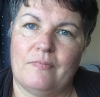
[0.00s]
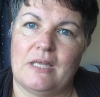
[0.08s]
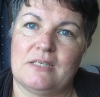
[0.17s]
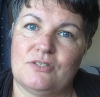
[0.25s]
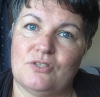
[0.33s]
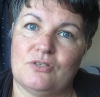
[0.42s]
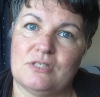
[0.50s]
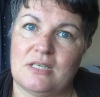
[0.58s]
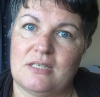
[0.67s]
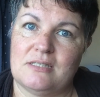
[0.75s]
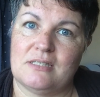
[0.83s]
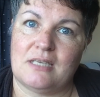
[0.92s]
as
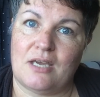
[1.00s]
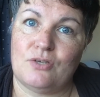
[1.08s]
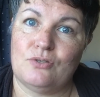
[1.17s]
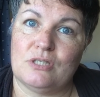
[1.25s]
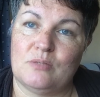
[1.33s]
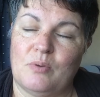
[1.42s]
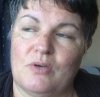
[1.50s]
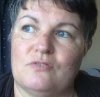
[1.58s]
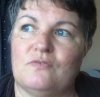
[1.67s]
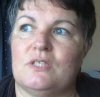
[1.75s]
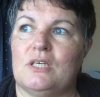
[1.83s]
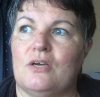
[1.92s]
Thursday is the day I usually
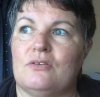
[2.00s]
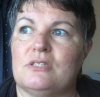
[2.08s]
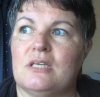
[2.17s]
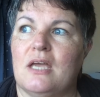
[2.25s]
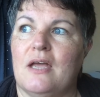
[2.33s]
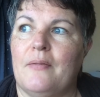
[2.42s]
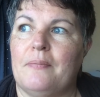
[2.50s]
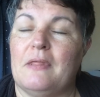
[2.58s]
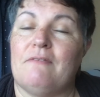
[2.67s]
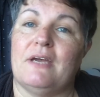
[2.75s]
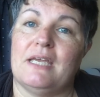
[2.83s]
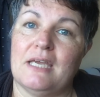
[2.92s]
post videos,
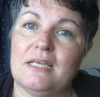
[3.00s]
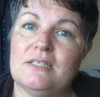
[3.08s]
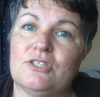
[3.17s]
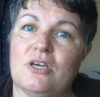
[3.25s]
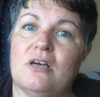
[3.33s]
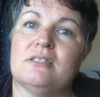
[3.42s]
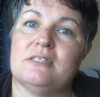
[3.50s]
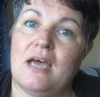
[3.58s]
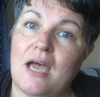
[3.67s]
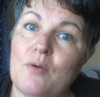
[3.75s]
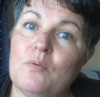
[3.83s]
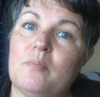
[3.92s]
if I get a chance,
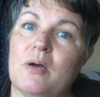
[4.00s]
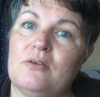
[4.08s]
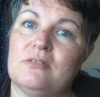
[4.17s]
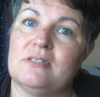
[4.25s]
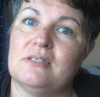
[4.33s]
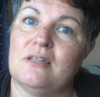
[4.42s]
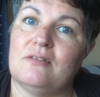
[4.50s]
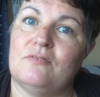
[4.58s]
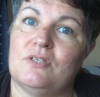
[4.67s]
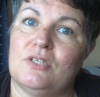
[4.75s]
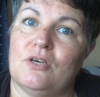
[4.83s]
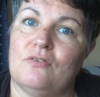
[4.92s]
I will post another
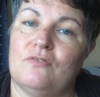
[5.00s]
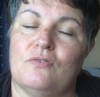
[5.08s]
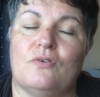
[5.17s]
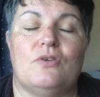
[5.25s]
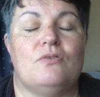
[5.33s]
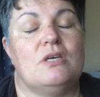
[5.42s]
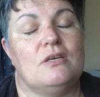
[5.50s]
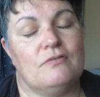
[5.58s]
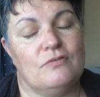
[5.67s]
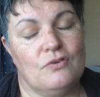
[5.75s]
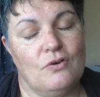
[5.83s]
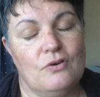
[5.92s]
video for you.
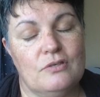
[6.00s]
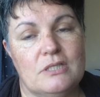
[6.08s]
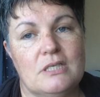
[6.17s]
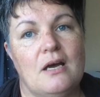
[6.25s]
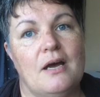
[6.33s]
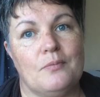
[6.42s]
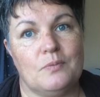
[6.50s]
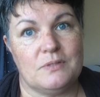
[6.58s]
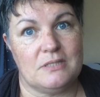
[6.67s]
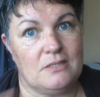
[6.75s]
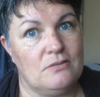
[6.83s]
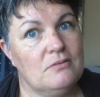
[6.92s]
If not, I will
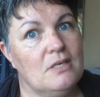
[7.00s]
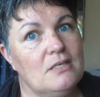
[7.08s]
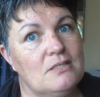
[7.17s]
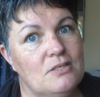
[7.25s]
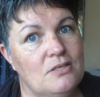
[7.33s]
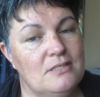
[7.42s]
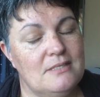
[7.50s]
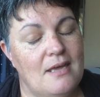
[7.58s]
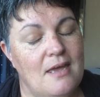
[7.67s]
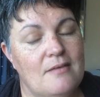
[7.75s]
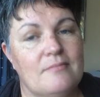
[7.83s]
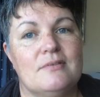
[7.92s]
see you next
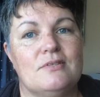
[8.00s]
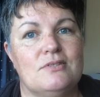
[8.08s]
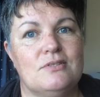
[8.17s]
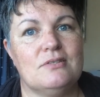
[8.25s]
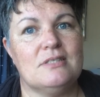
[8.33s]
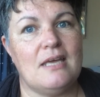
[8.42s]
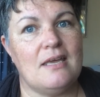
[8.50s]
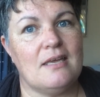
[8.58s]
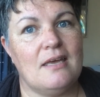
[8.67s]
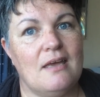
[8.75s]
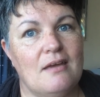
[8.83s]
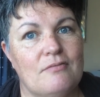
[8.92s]
Thursday. Do take
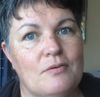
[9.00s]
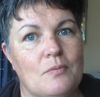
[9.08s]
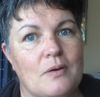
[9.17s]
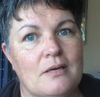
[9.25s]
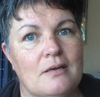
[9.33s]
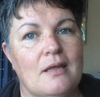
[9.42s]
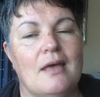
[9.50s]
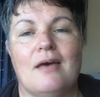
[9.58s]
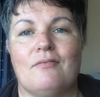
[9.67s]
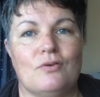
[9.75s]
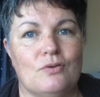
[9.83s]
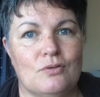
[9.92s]
care, everyone.
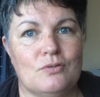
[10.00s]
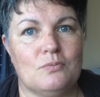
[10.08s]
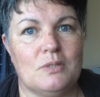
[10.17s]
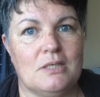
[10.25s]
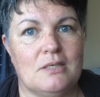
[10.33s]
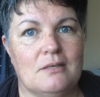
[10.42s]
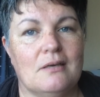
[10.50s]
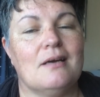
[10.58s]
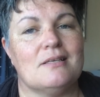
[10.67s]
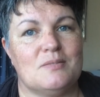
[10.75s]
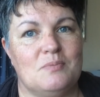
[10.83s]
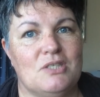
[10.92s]
Have a good week.
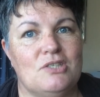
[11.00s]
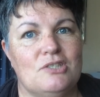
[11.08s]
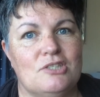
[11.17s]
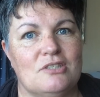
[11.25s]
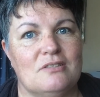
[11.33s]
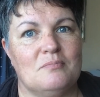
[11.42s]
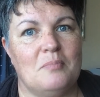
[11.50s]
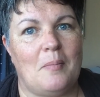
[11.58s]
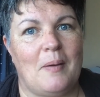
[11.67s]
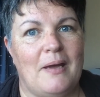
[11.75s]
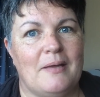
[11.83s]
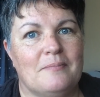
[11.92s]
I'll speak to you soon. Bye
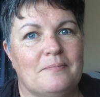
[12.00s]
bye.